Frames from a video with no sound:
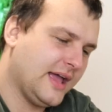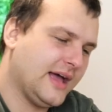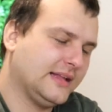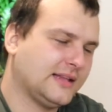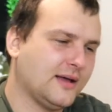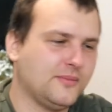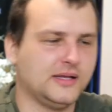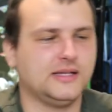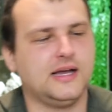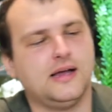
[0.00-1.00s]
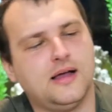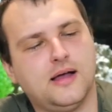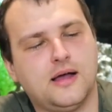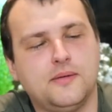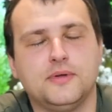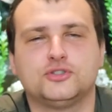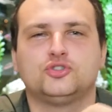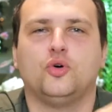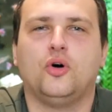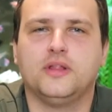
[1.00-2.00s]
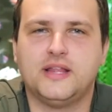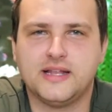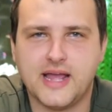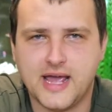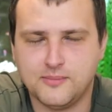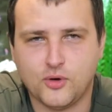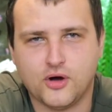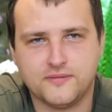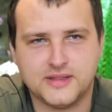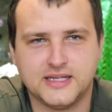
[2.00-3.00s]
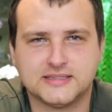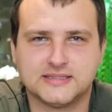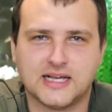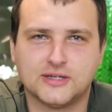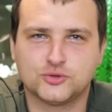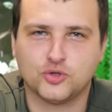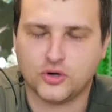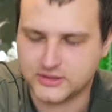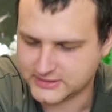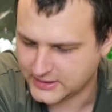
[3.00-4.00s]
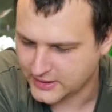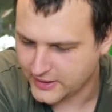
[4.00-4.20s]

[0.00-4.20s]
And when we saw the name of this sauce,